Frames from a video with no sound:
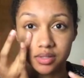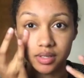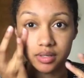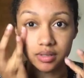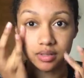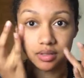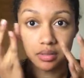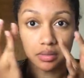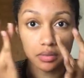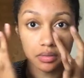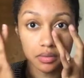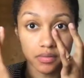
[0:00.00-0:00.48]
I don't
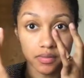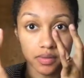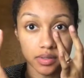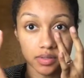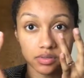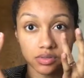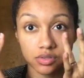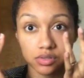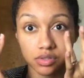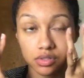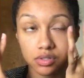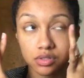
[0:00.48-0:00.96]
know if
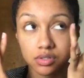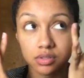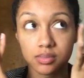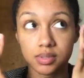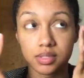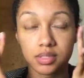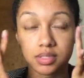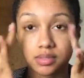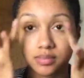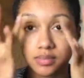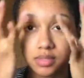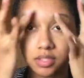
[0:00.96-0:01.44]
that's true,
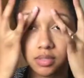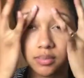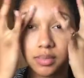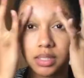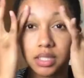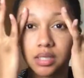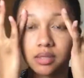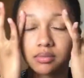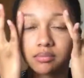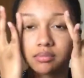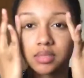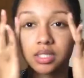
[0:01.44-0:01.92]
but someone told
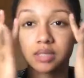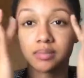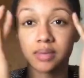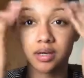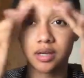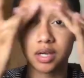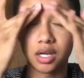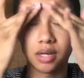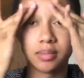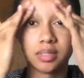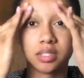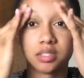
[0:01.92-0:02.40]
me
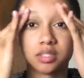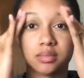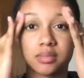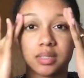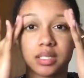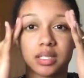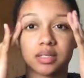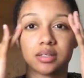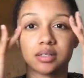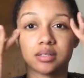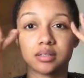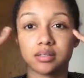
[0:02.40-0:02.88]
that. Someone told me
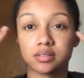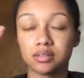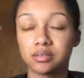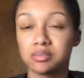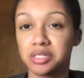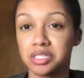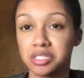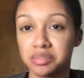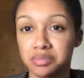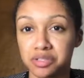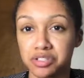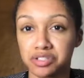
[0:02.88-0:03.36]
that, so it
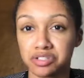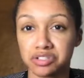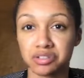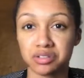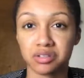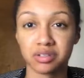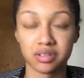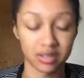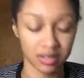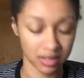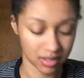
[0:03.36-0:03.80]
must be true.